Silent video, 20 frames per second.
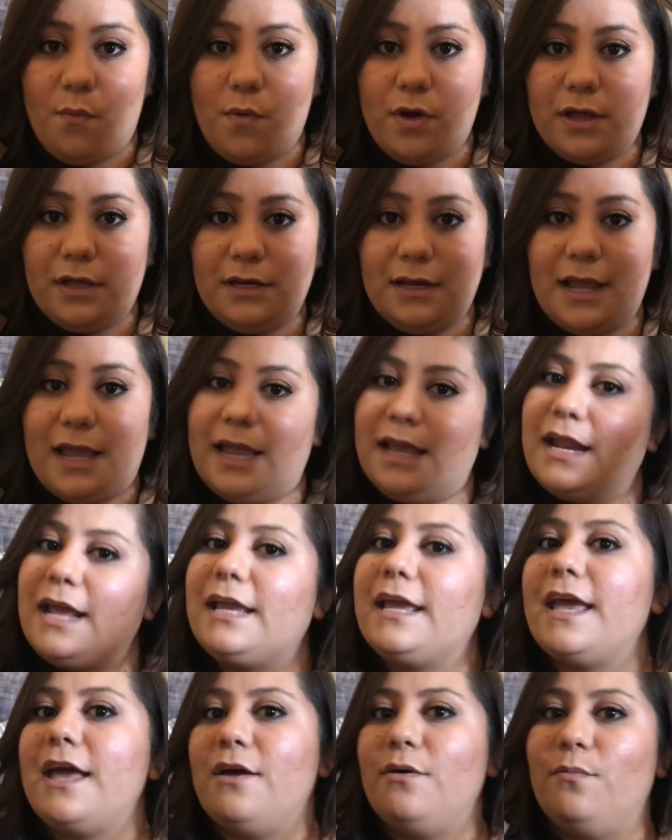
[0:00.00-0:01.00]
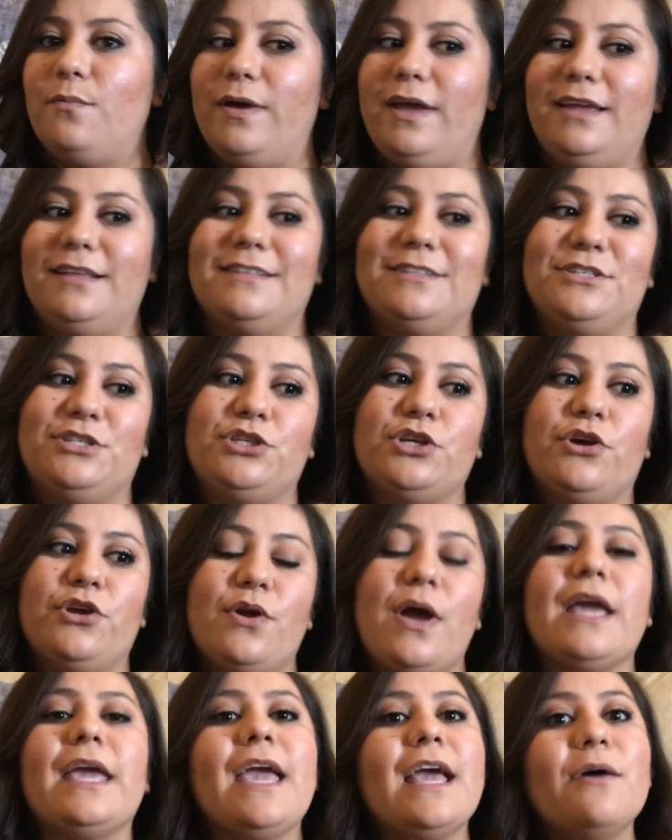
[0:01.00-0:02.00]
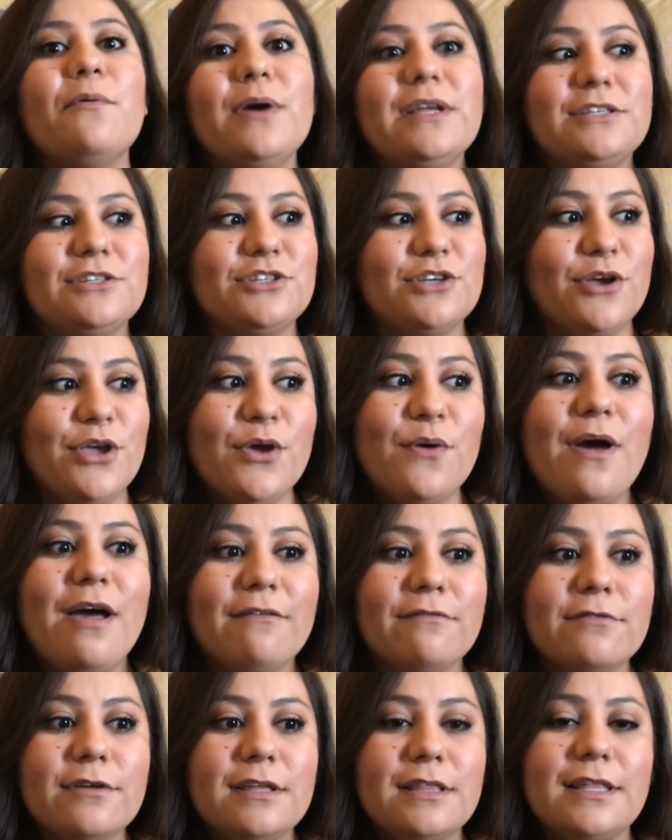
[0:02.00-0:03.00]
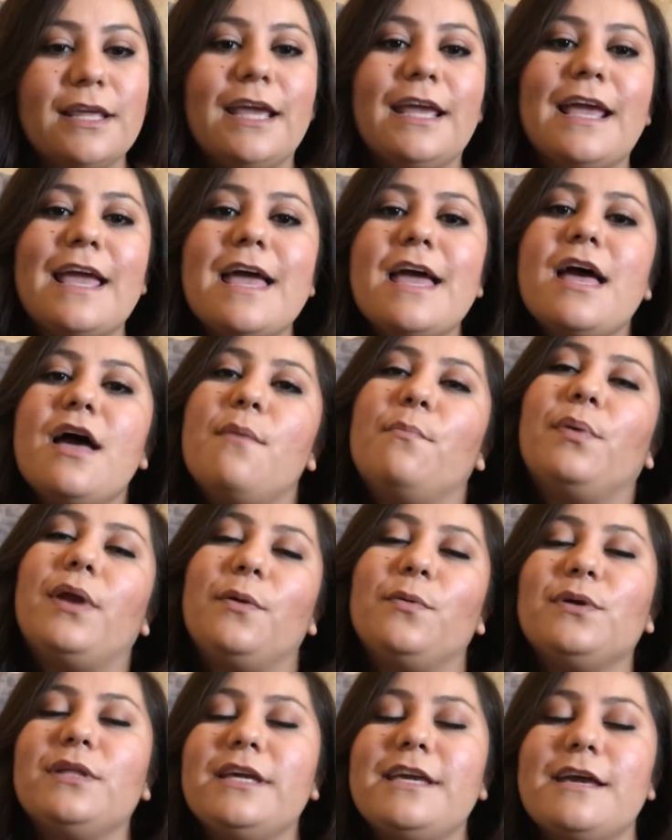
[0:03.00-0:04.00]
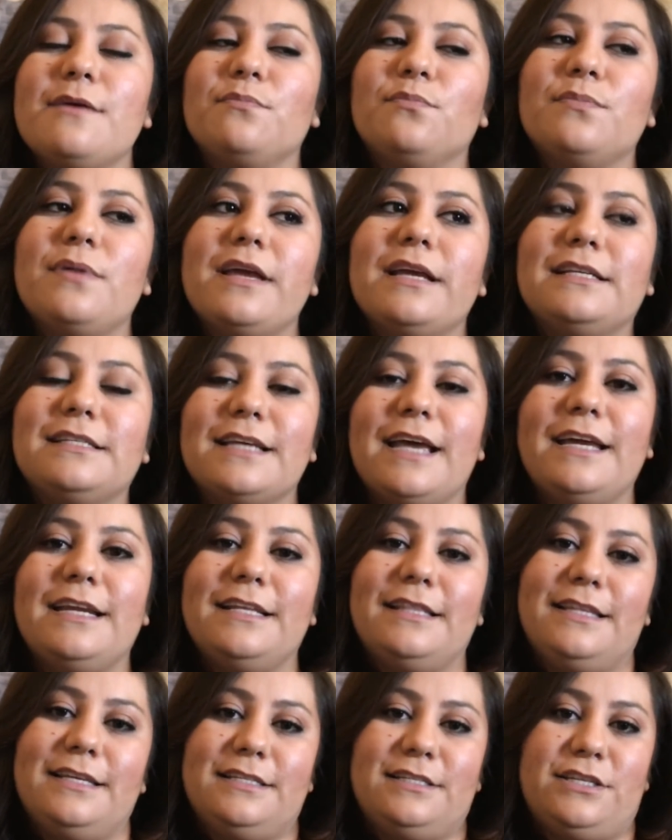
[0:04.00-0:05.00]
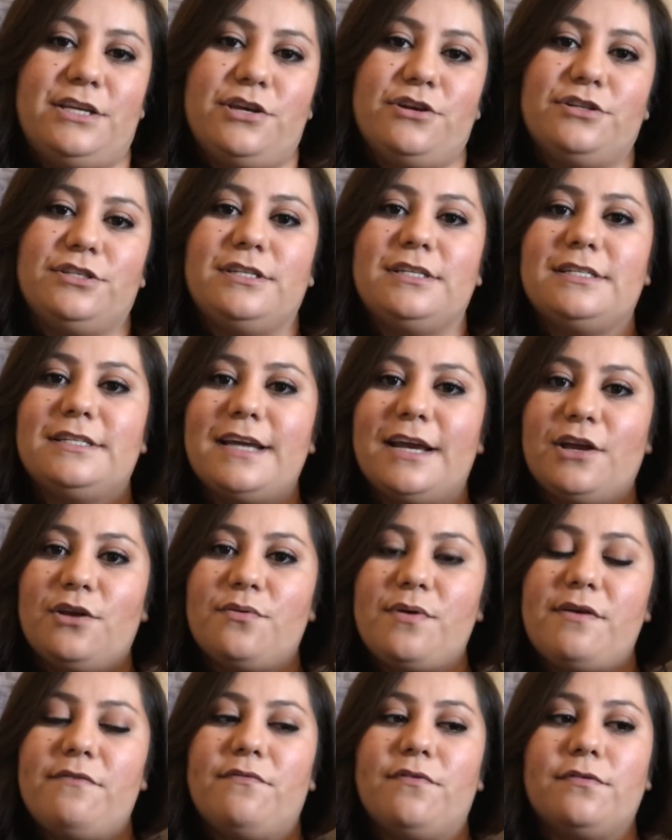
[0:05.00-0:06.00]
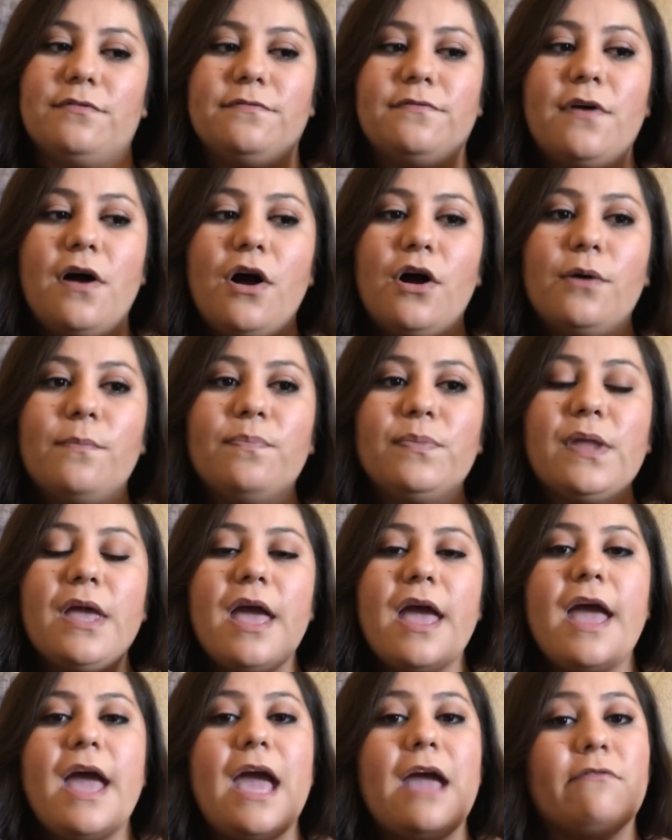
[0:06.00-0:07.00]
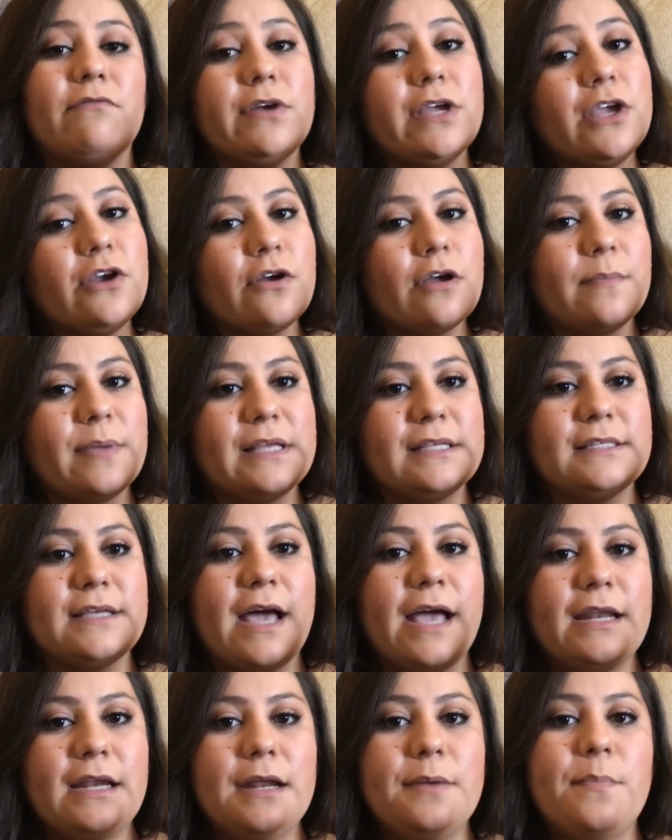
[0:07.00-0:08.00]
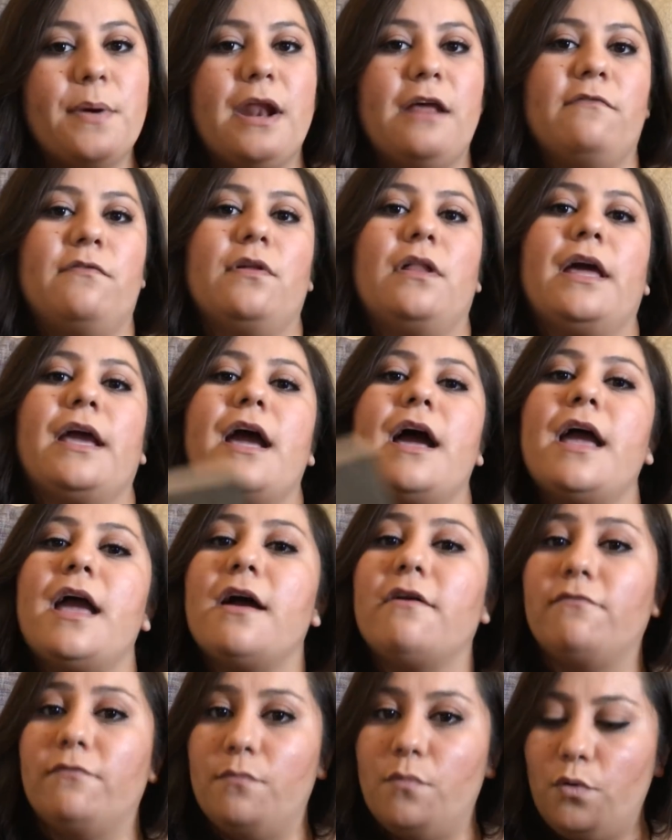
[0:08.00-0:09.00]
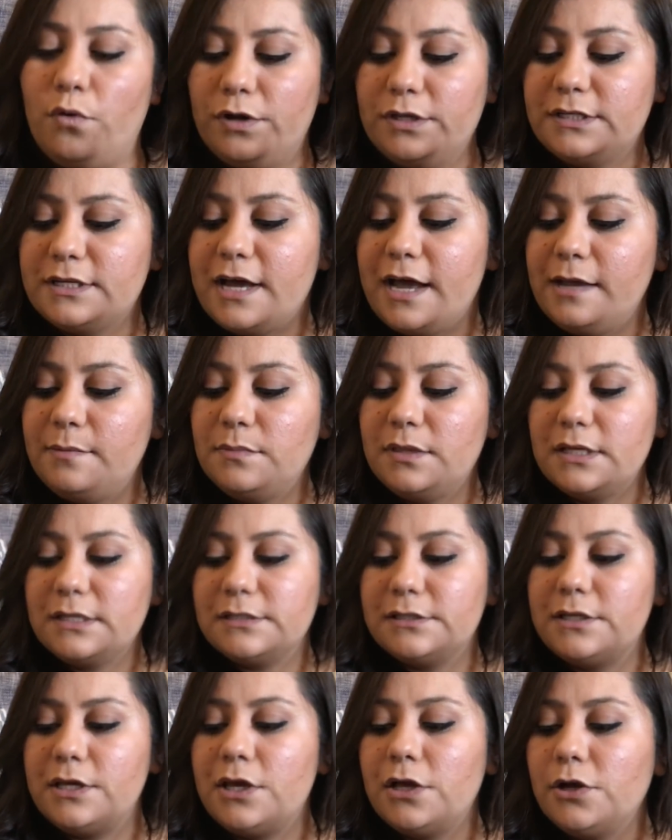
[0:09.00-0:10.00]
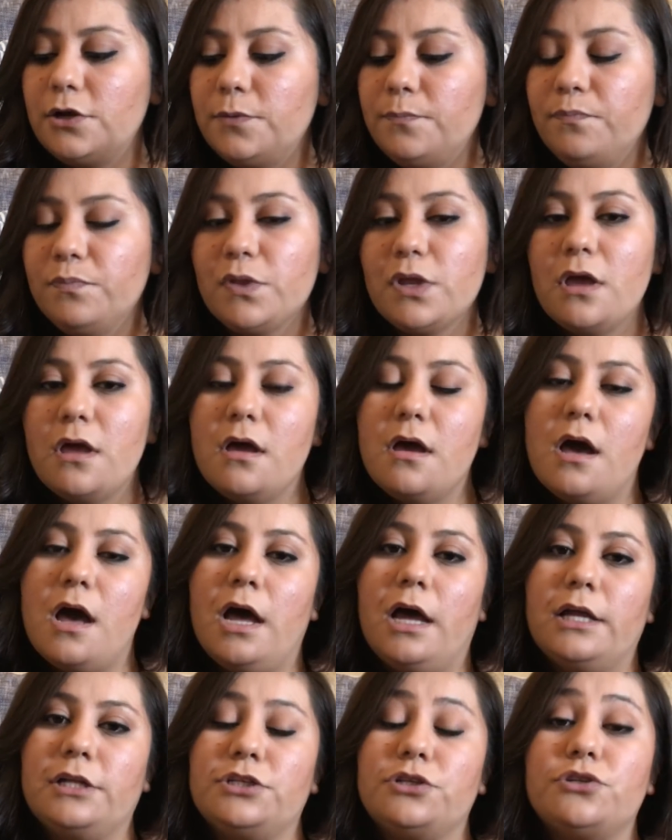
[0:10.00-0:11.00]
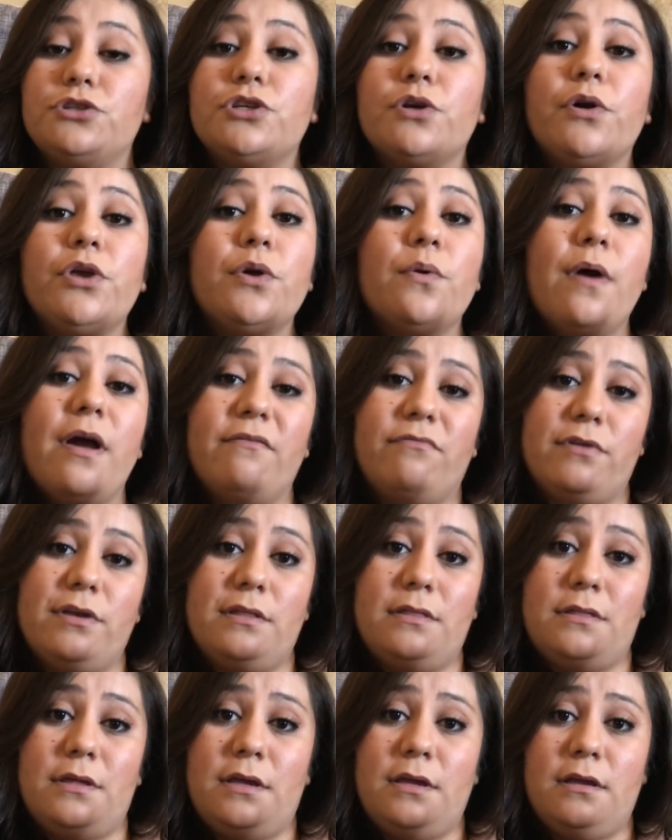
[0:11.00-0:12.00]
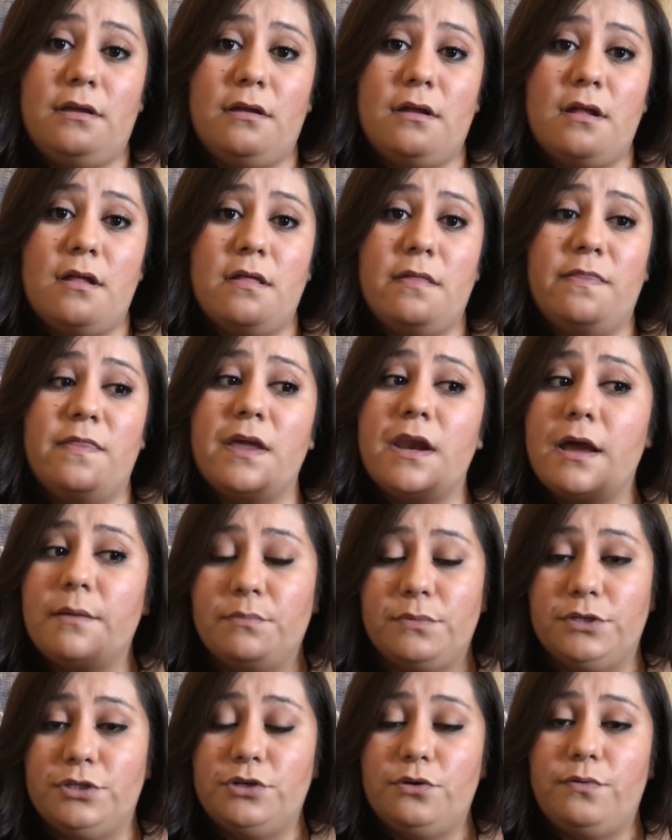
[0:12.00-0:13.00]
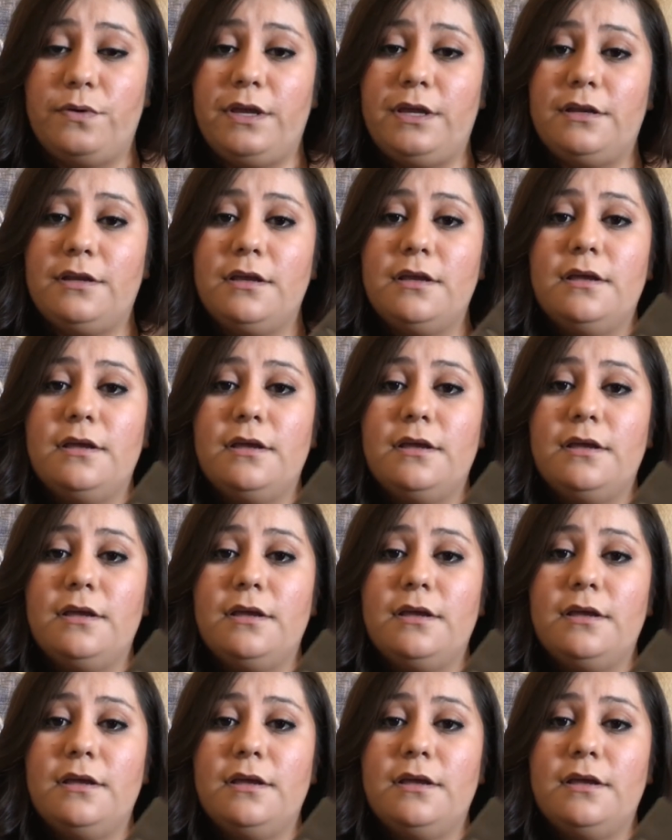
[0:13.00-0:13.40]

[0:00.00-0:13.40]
one, and I can't wait to show you. I can't wait to show you everything, but I really am excited this year to decorate for fall. Every year I'm excited, but I feel like I have more time this year to show you everything that I'm doing.